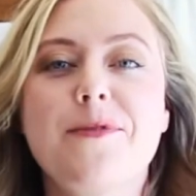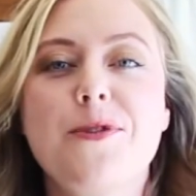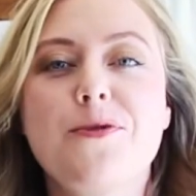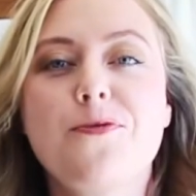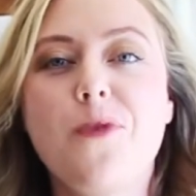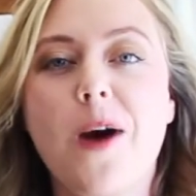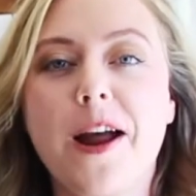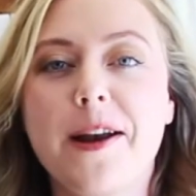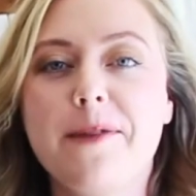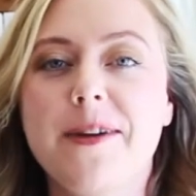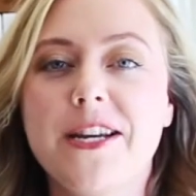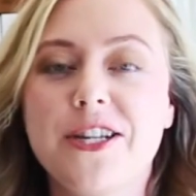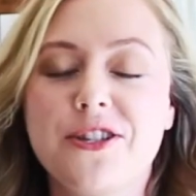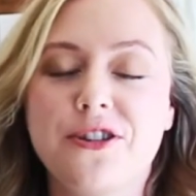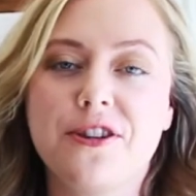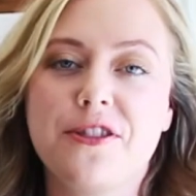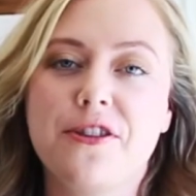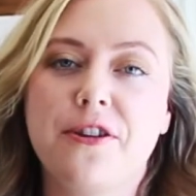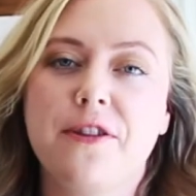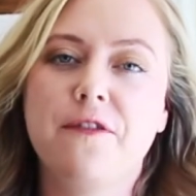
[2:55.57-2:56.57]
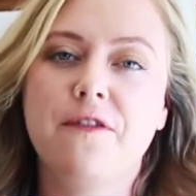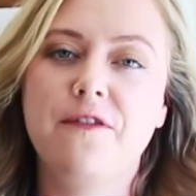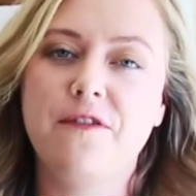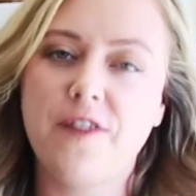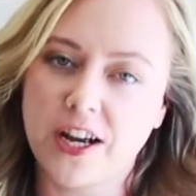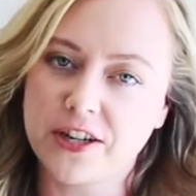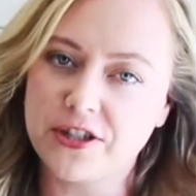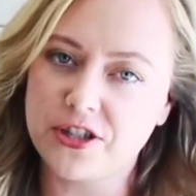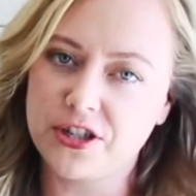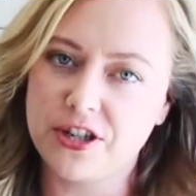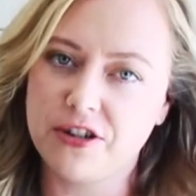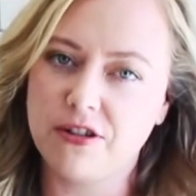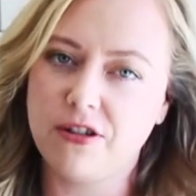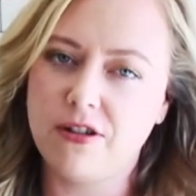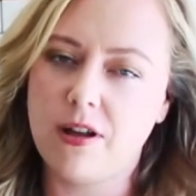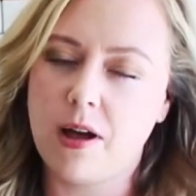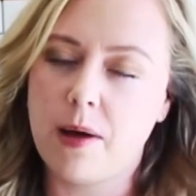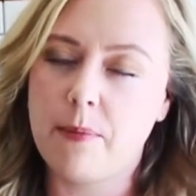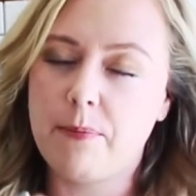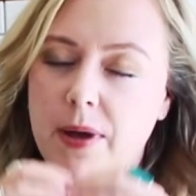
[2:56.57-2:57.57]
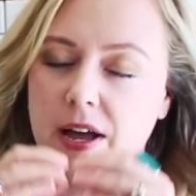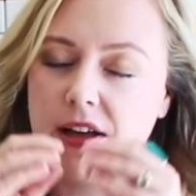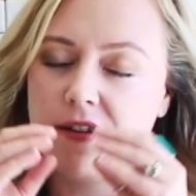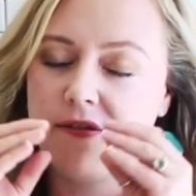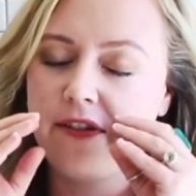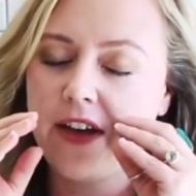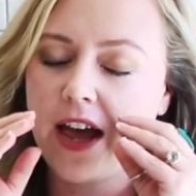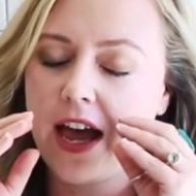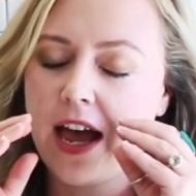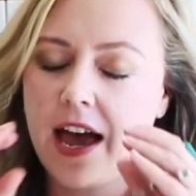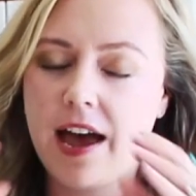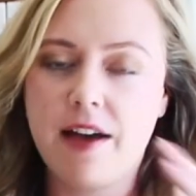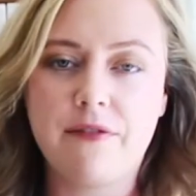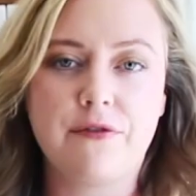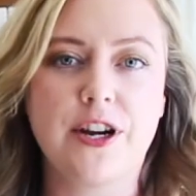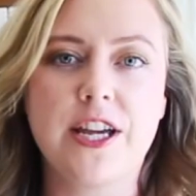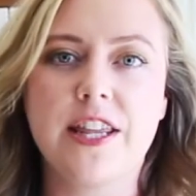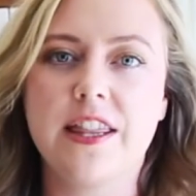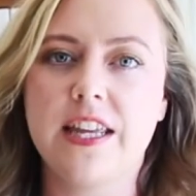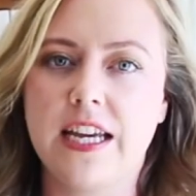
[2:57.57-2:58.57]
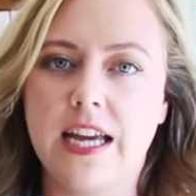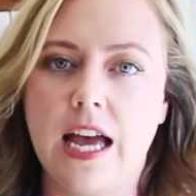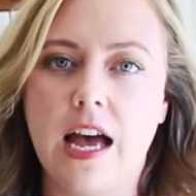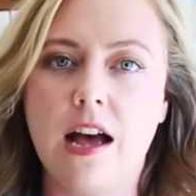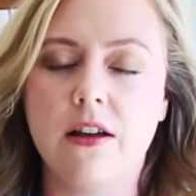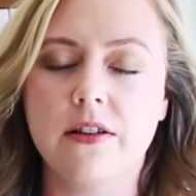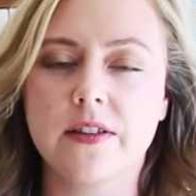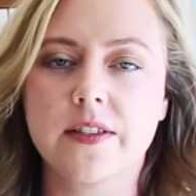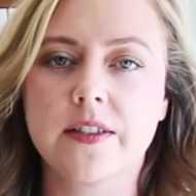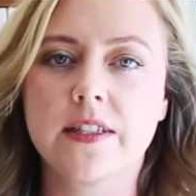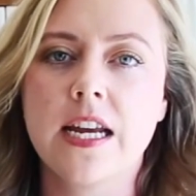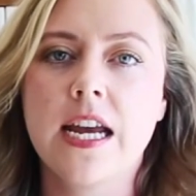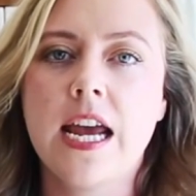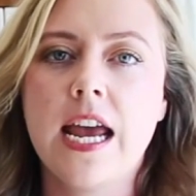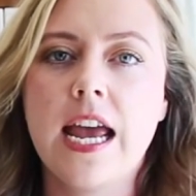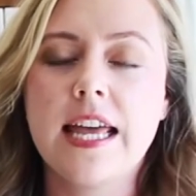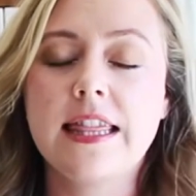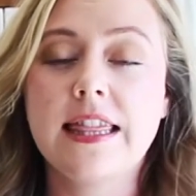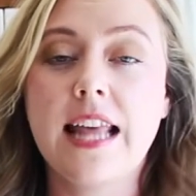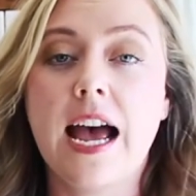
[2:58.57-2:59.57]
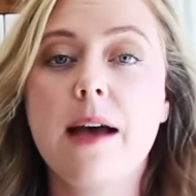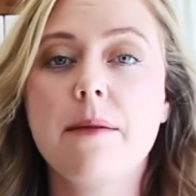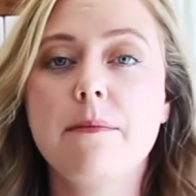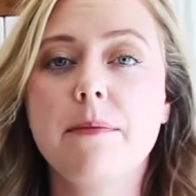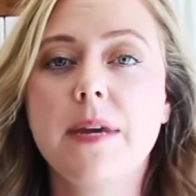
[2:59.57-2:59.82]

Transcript: You want to make sure they're functional above everything else. And that